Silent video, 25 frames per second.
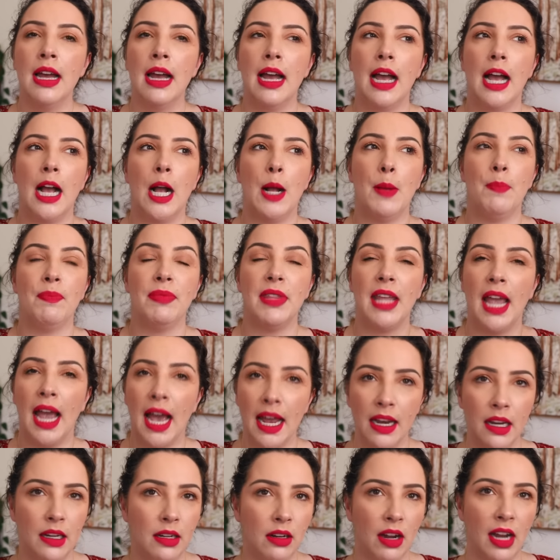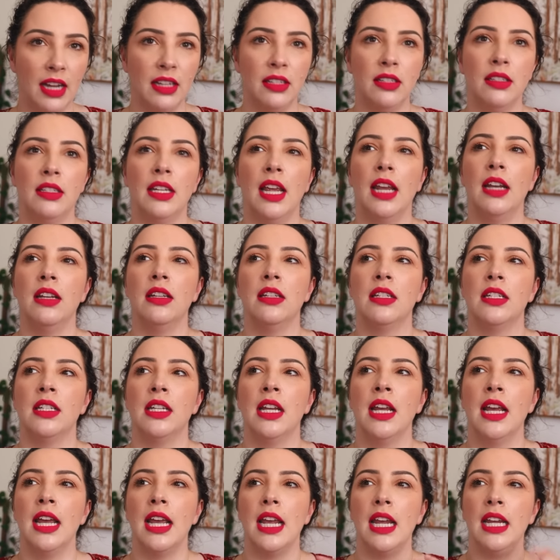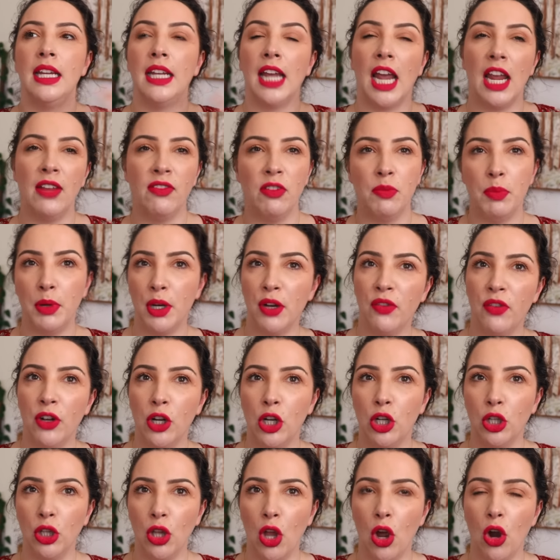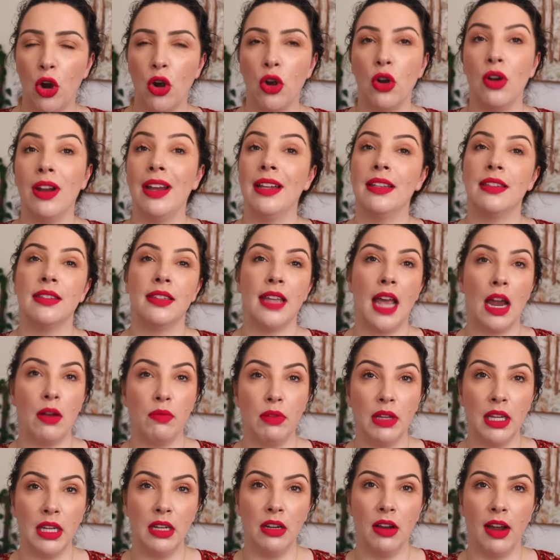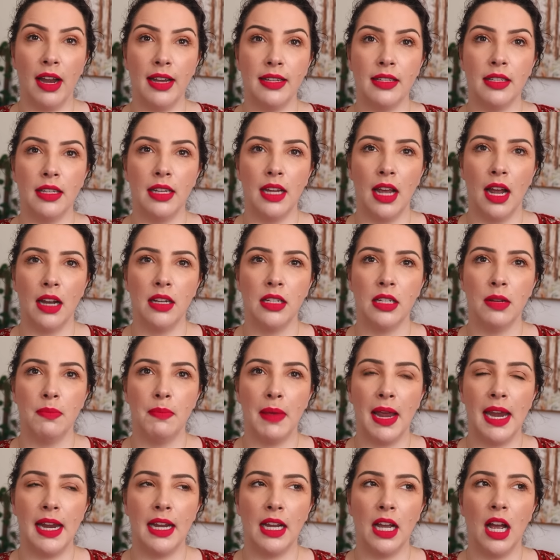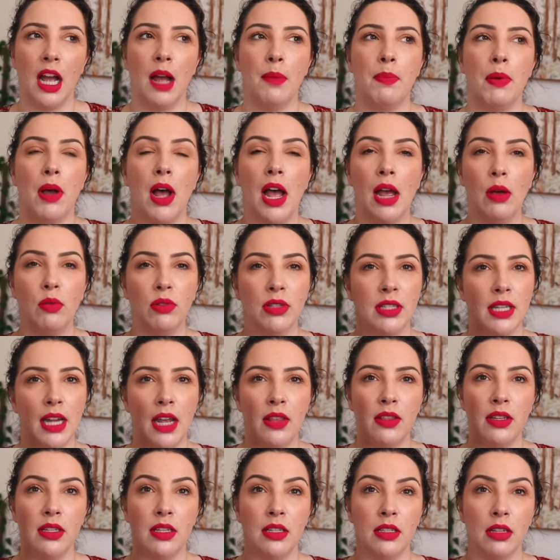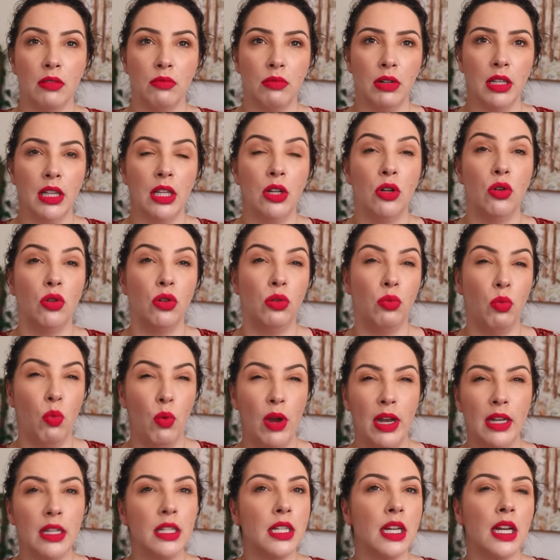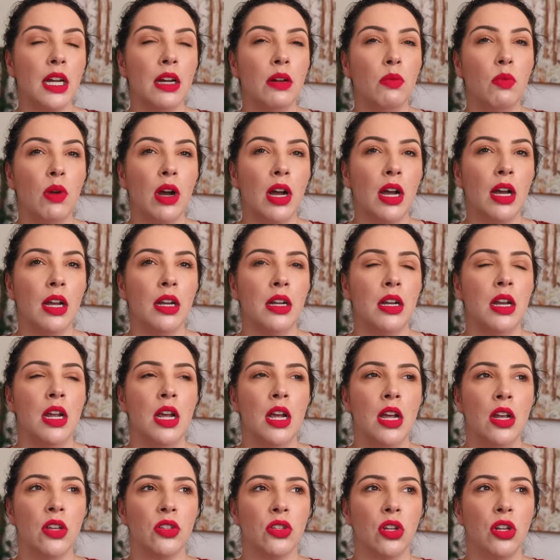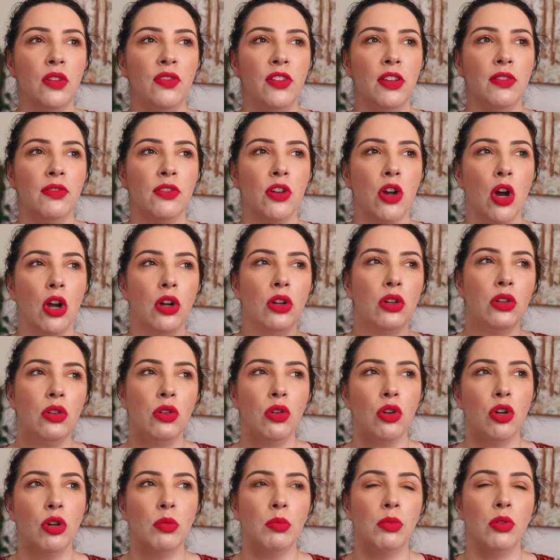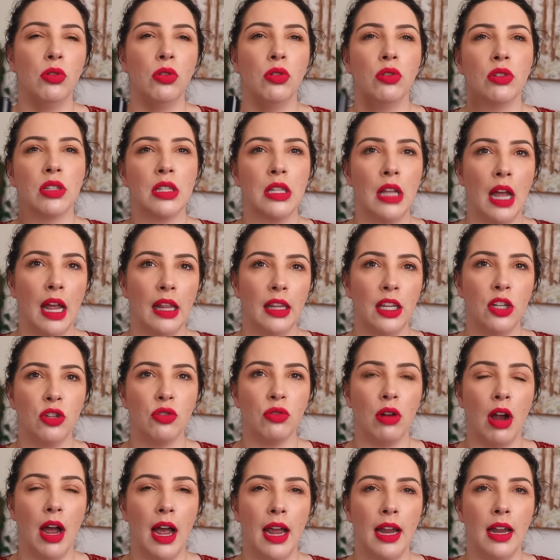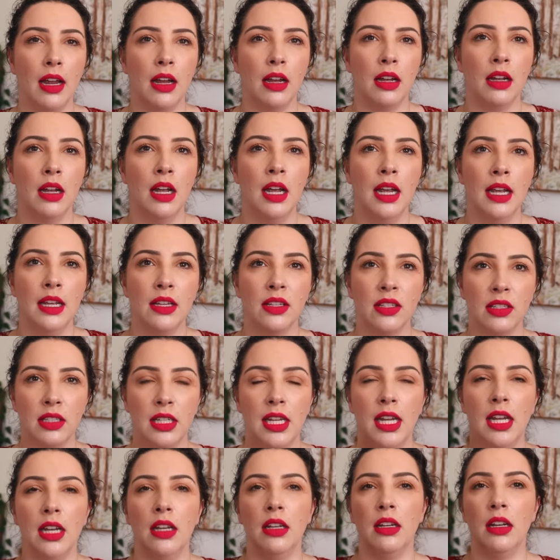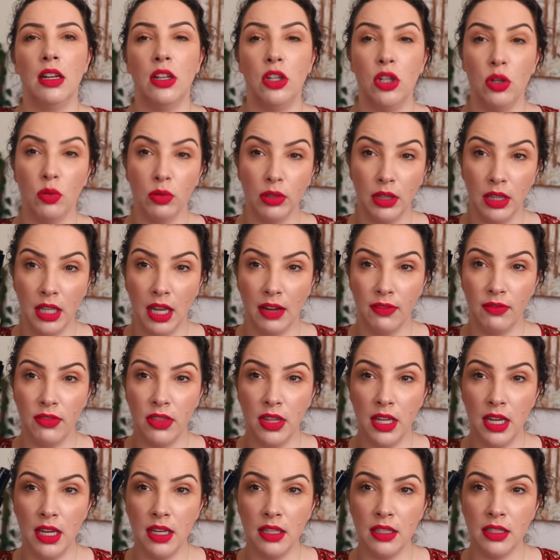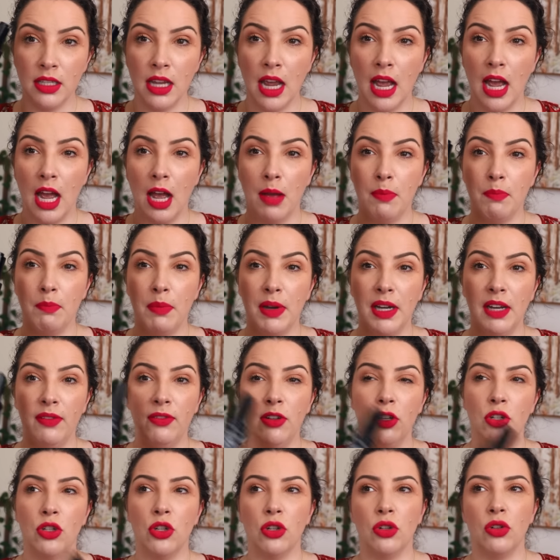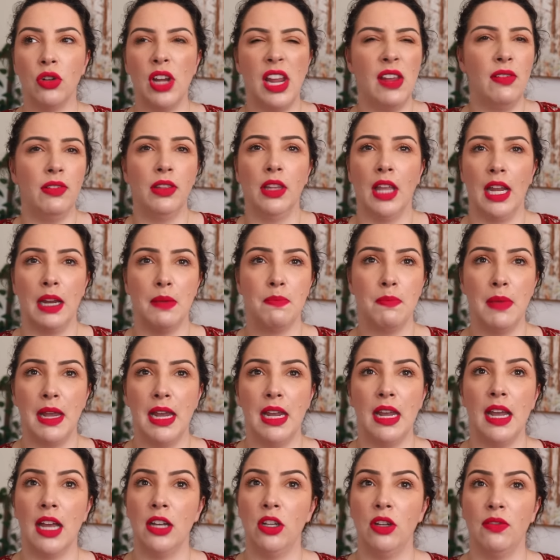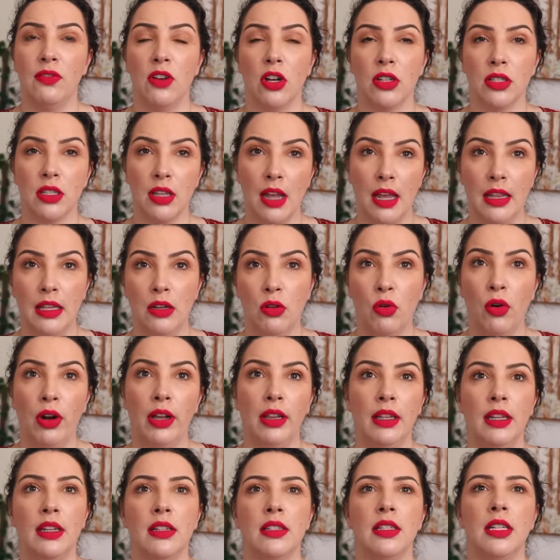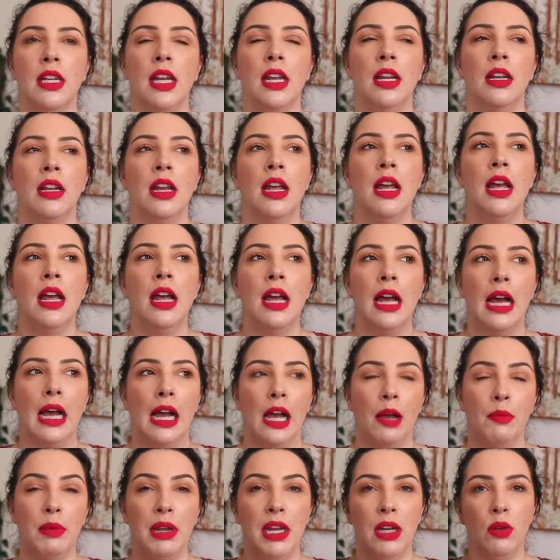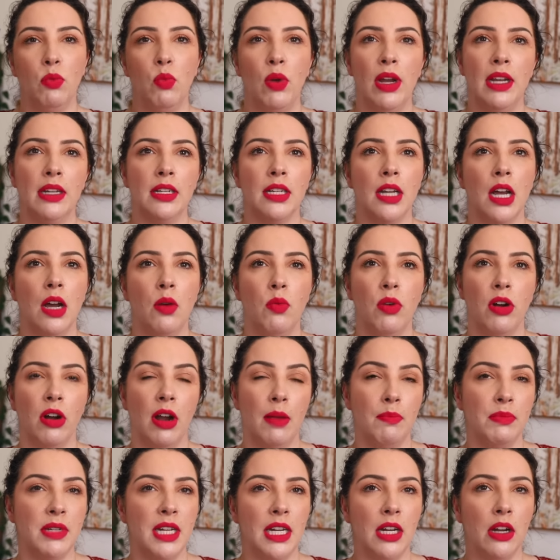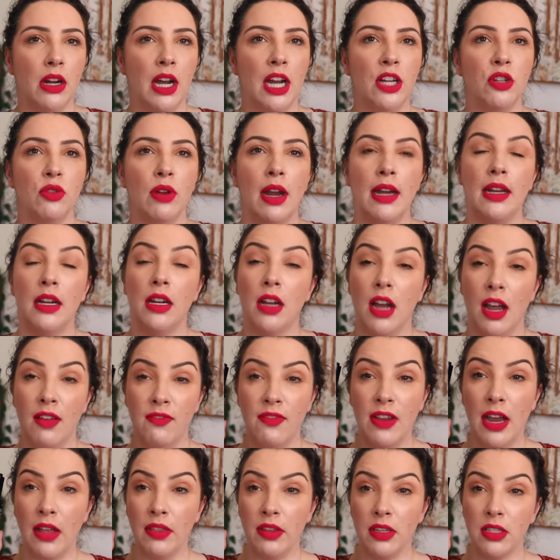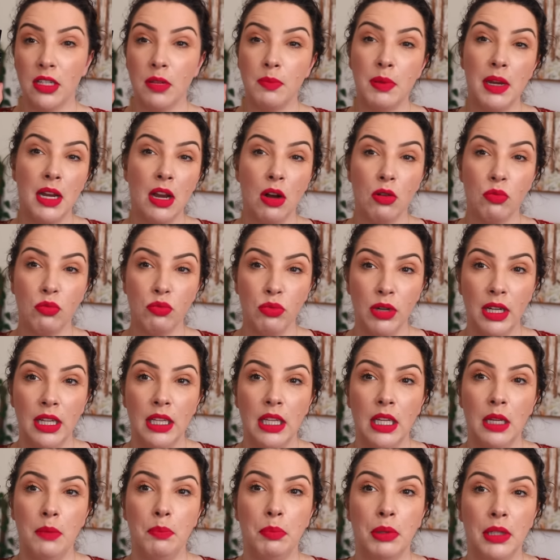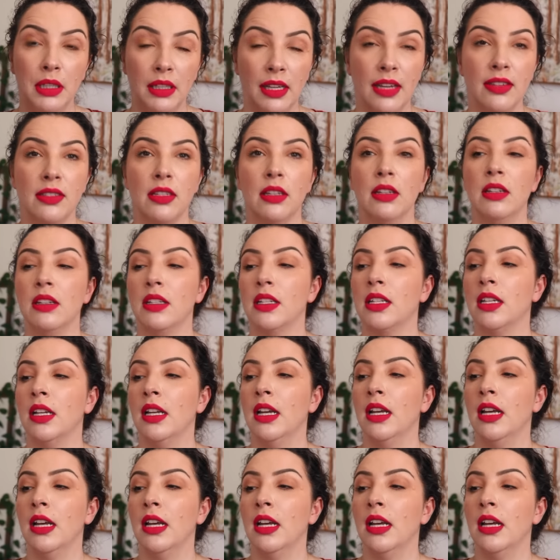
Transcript: Had a nice scent. It gave a bit of a glow. It sat really nicely under makeup. I would say this is a really good winter one. So if you've got normal, slightly drier skin, you would love this. But if you do, even like me, and you've got slightly oilier skin, in winter where I'm dehydrated, I found this to be a really pleasant